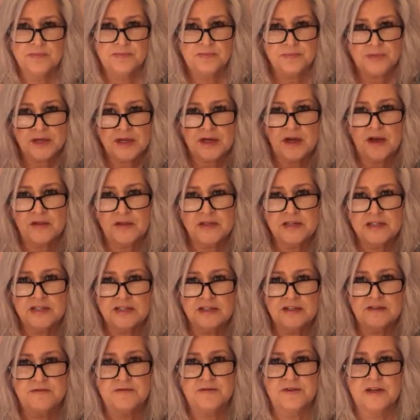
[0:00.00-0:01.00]
be on the
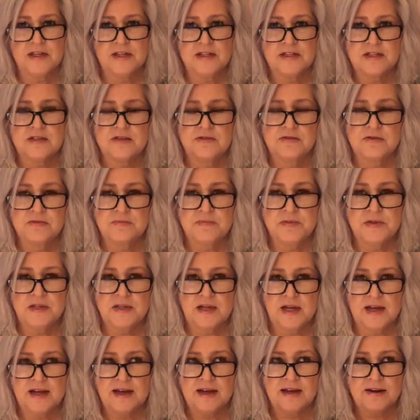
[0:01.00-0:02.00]
defense. You would be
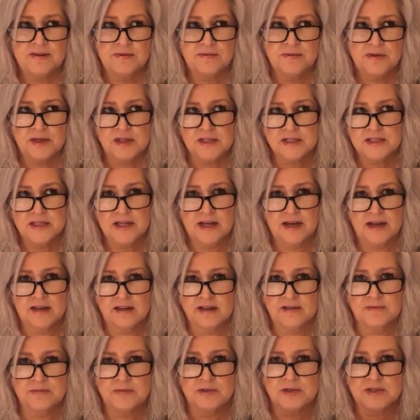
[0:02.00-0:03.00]
like, I don't want to tell
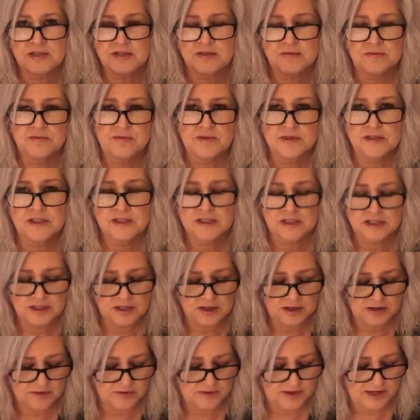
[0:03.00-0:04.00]
them what's real,
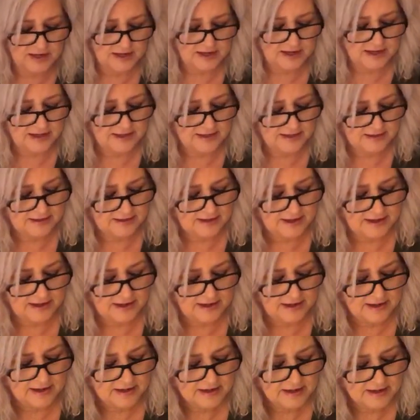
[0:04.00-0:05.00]
that kind of
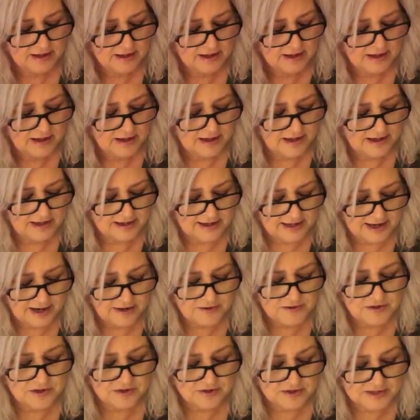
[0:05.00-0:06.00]
thing. And
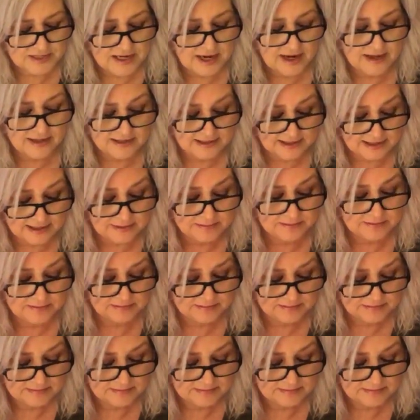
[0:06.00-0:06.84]
now you're telling them.